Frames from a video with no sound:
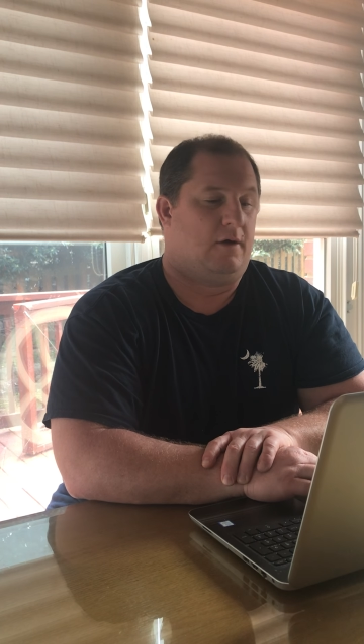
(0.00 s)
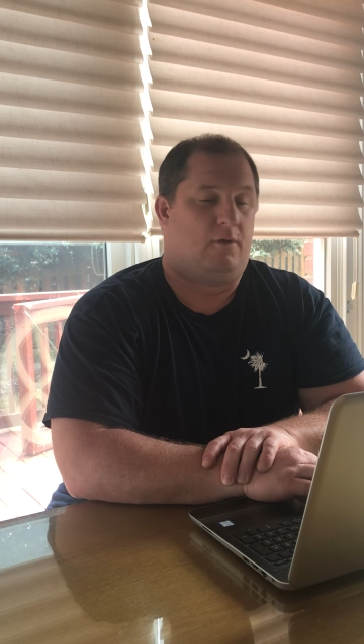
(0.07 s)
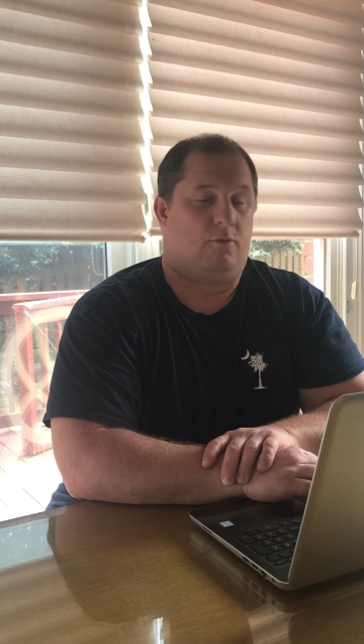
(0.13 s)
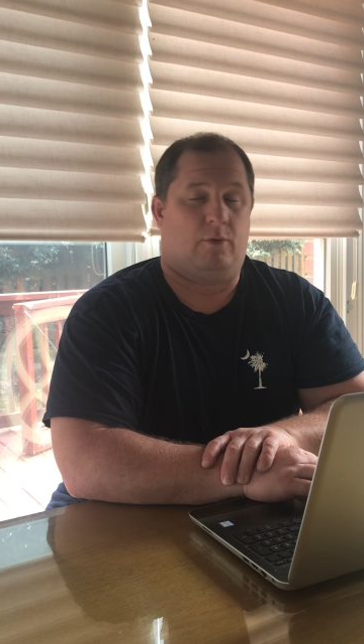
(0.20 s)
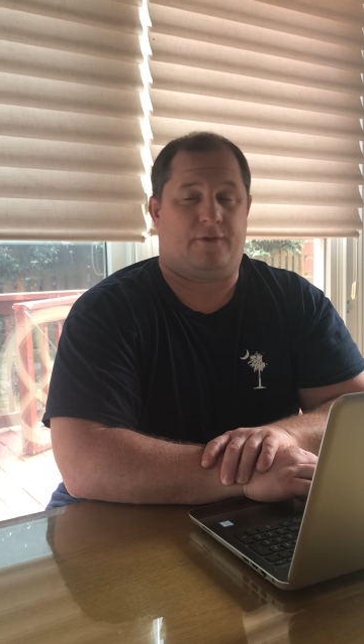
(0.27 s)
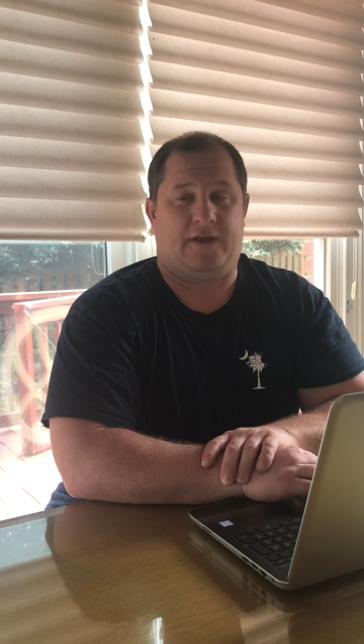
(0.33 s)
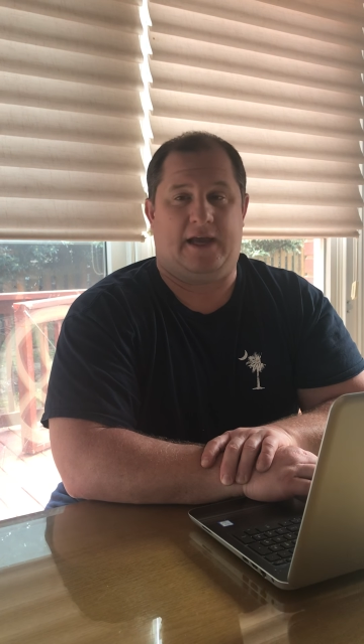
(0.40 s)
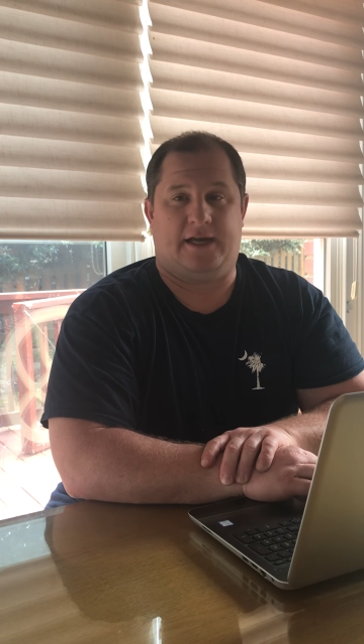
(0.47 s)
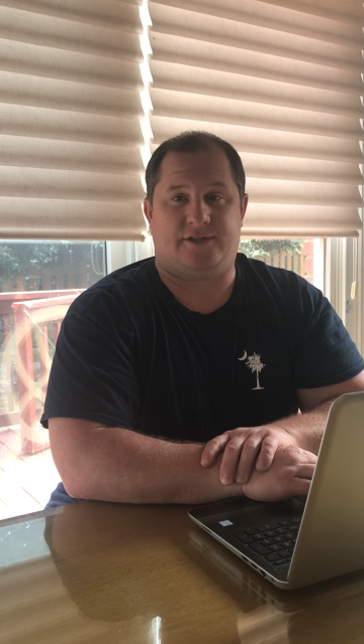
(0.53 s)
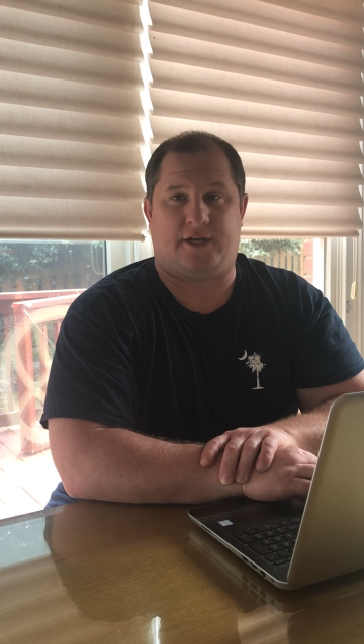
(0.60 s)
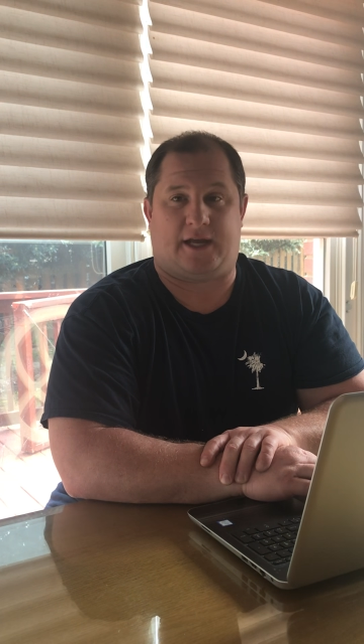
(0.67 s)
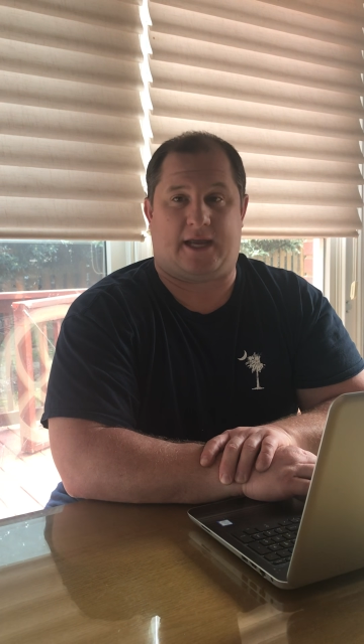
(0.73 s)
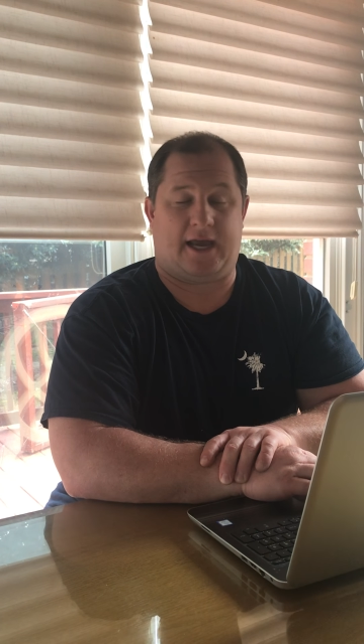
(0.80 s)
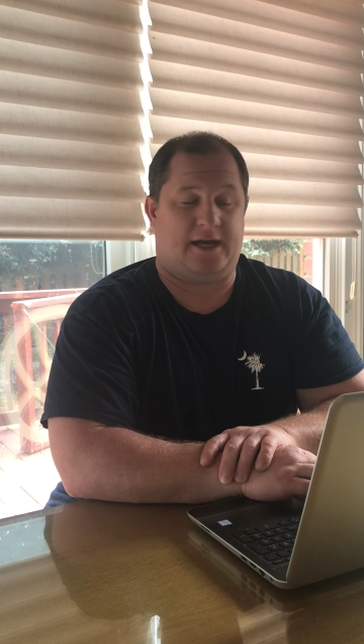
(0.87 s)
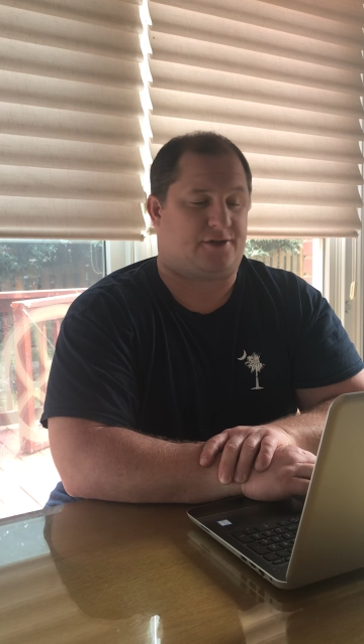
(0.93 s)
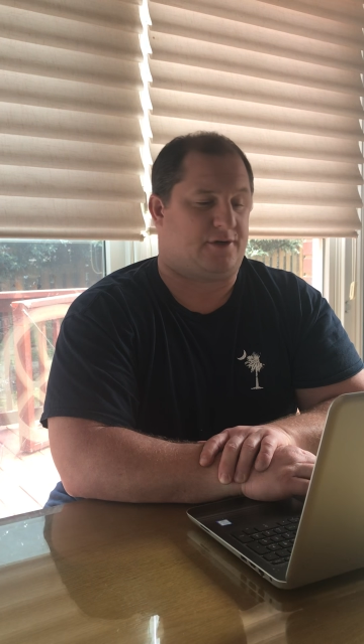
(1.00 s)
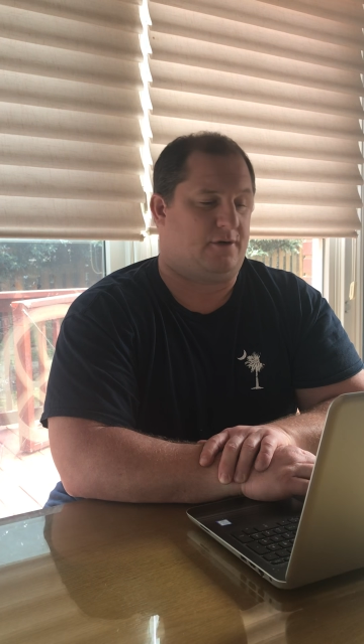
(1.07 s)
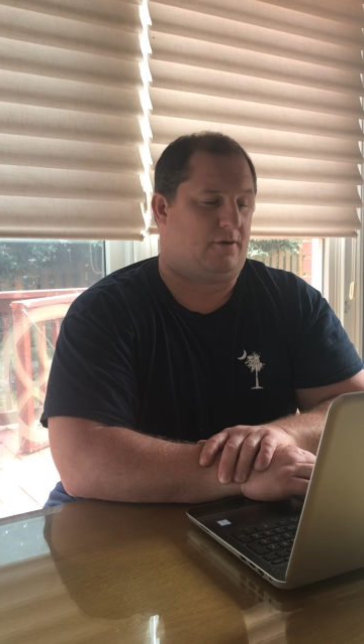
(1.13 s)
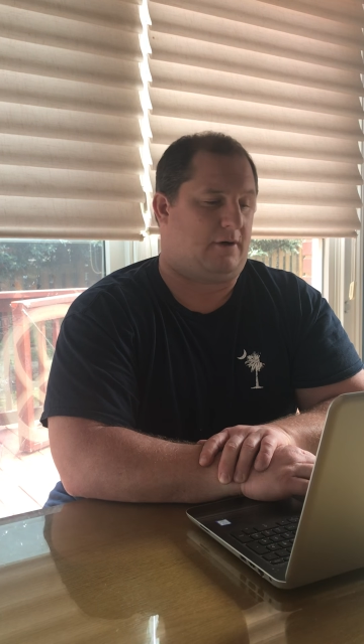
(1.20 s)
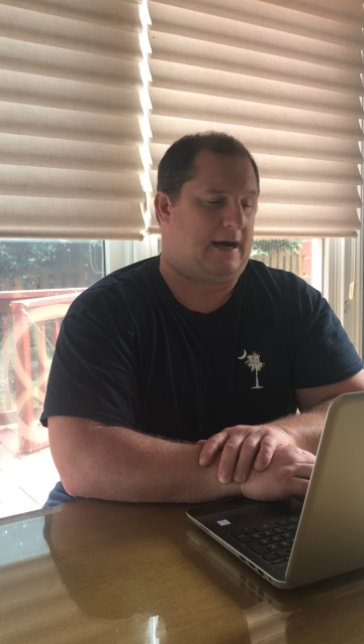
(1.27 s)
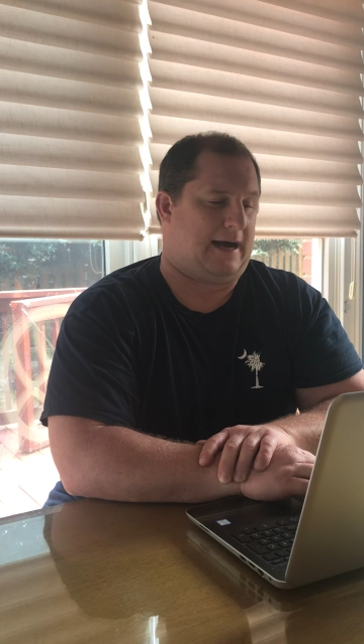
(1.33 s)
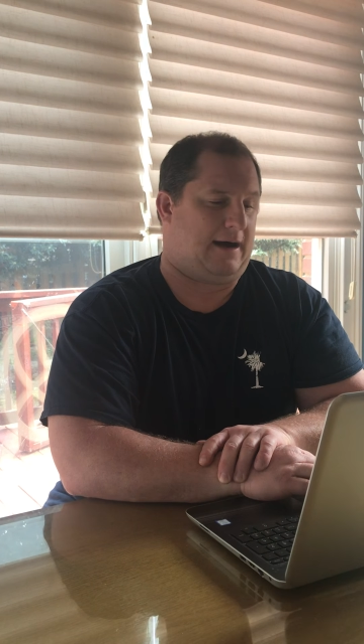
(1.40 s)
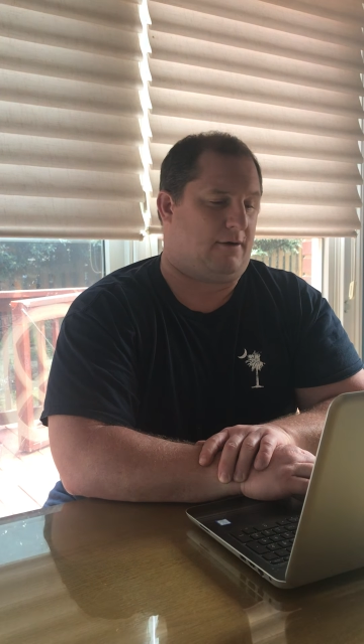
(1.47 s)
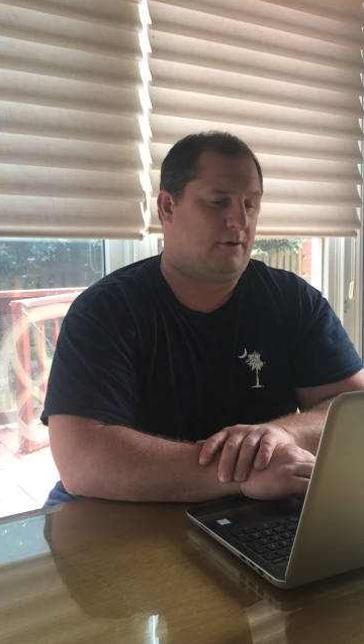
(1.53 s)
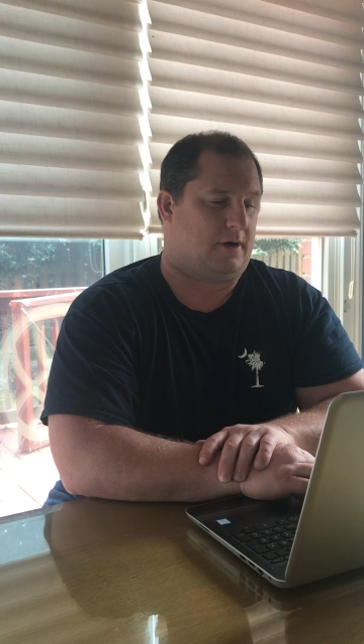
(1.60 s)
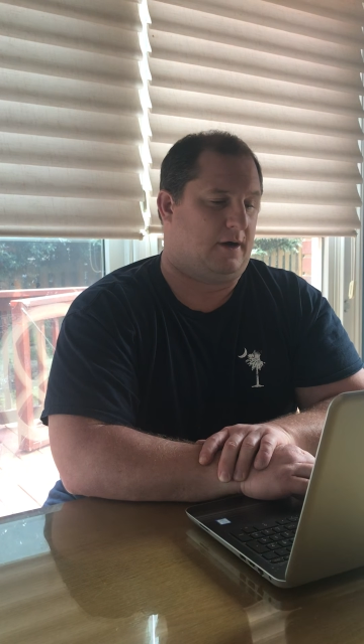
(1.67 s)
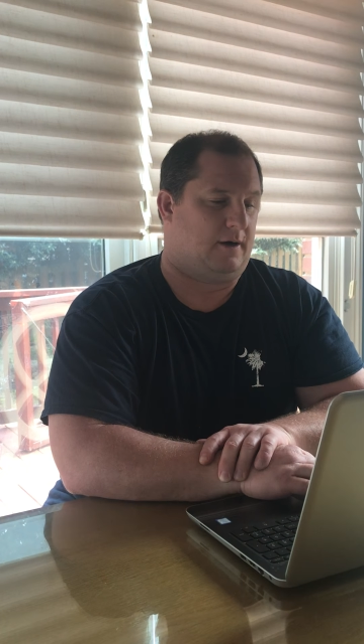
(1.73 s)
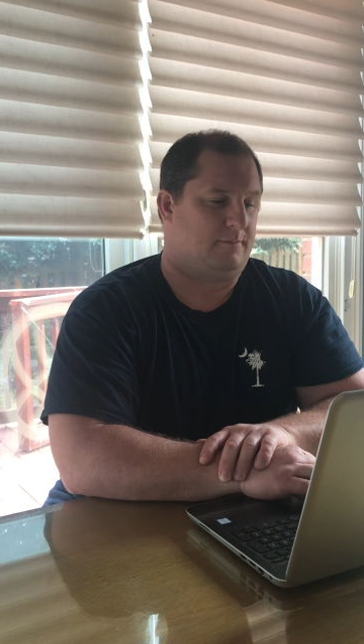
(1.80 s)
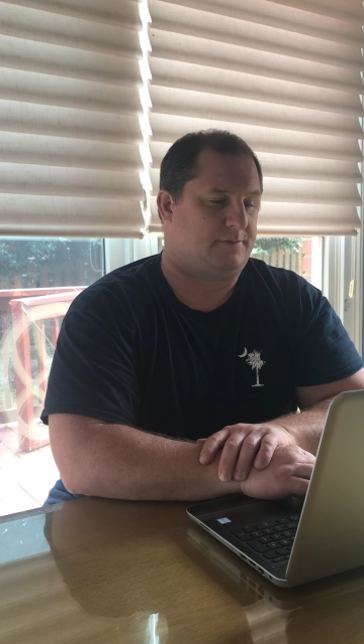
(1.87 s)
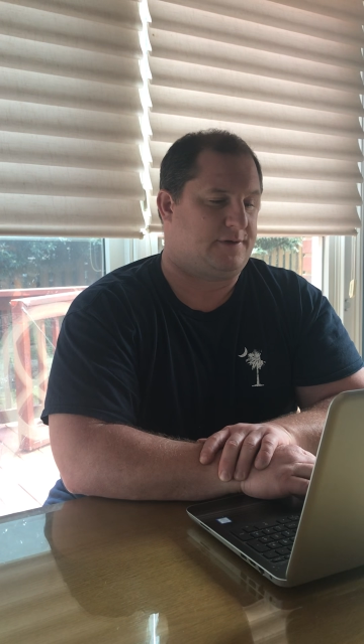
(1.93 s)
with the educational
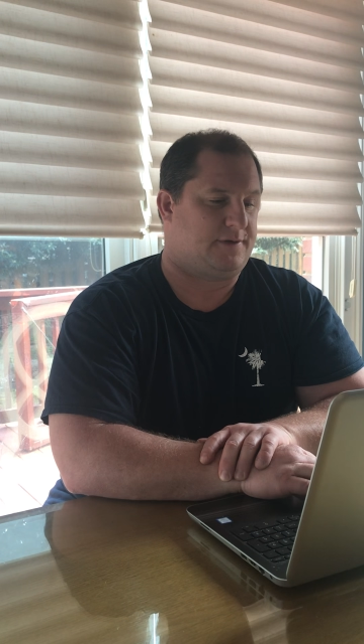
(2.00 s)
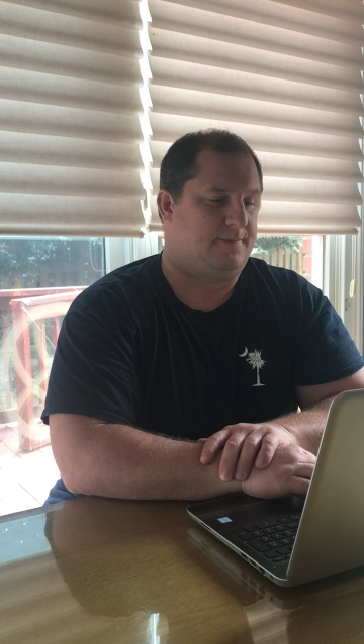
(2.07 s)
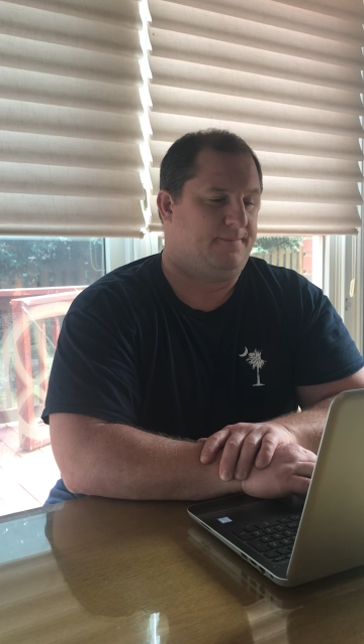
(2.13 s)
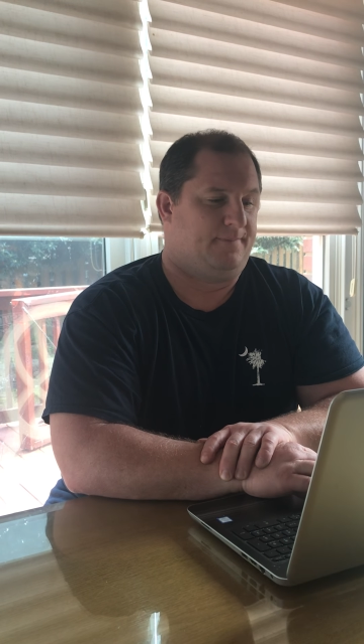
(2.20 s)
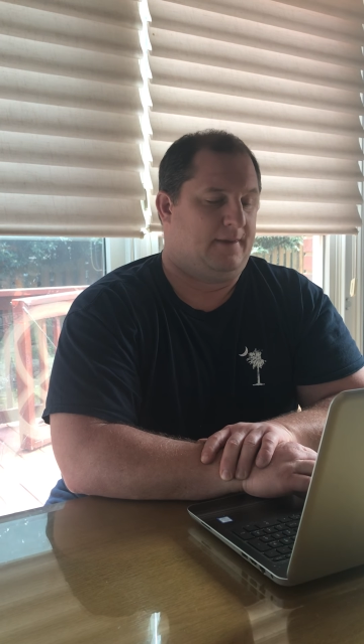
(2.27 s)
outcomes.